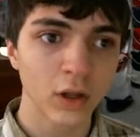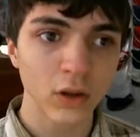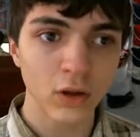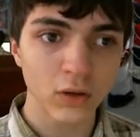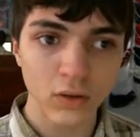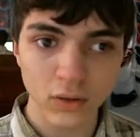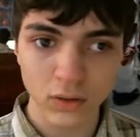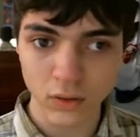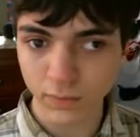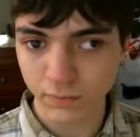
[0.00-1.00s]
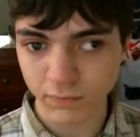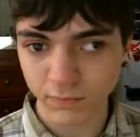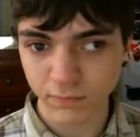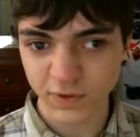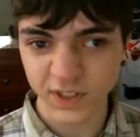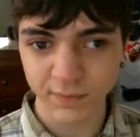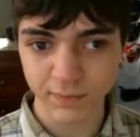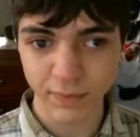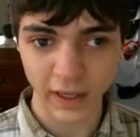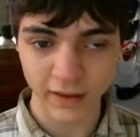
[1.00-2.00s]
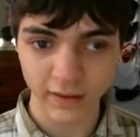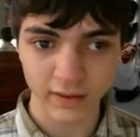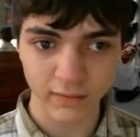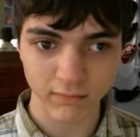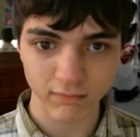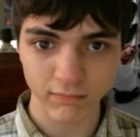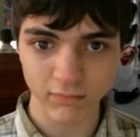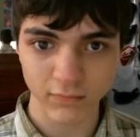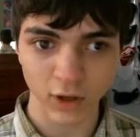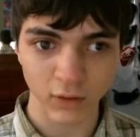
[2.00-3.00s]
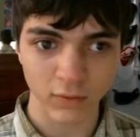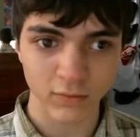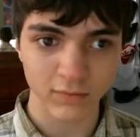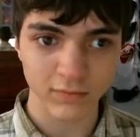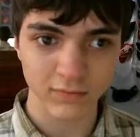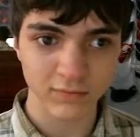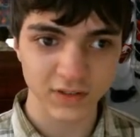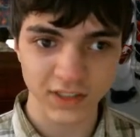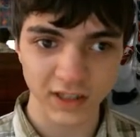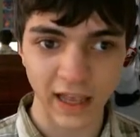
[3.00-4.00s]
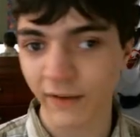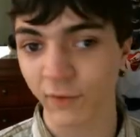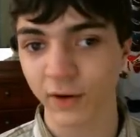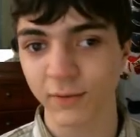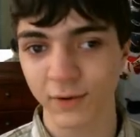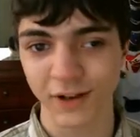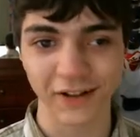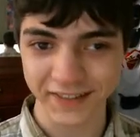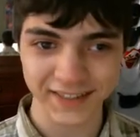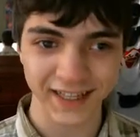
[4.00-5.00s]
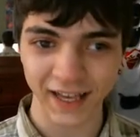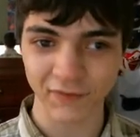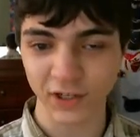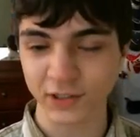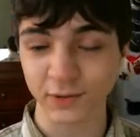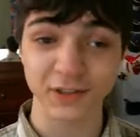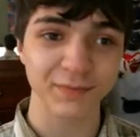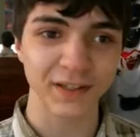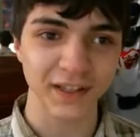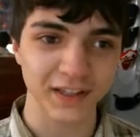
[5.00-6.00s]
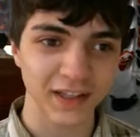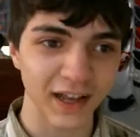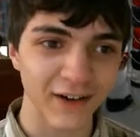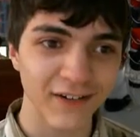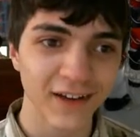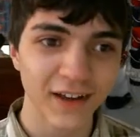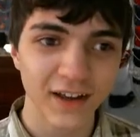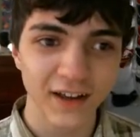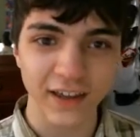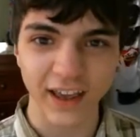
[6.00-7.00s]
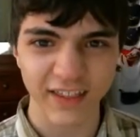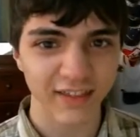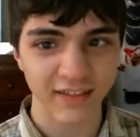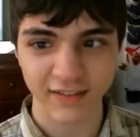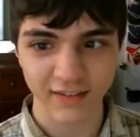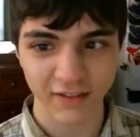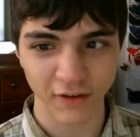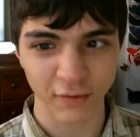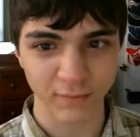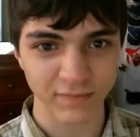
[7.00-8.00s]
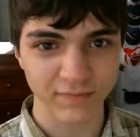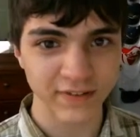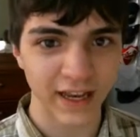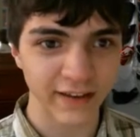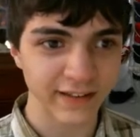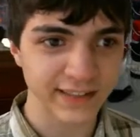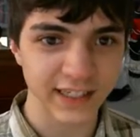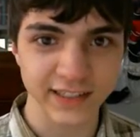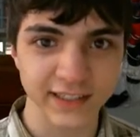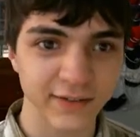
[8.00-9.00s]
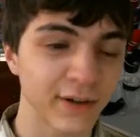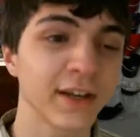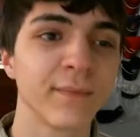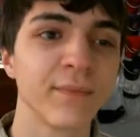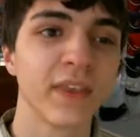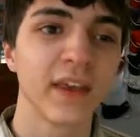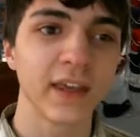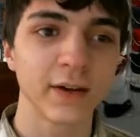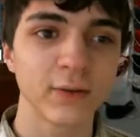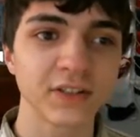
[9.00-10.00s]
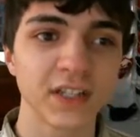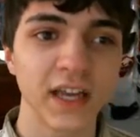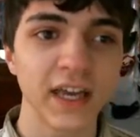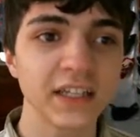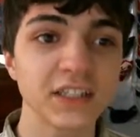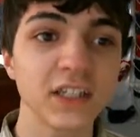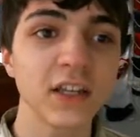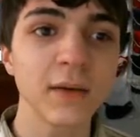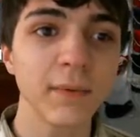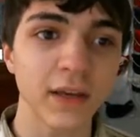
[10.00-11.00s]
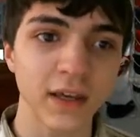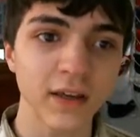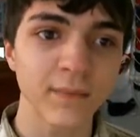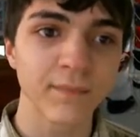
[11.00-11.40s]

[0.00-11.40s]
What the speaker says: local spit, no, saliva. We'll call it saliva because we're spitting it out. Yes, so not disgusting, right? Equals HTTP,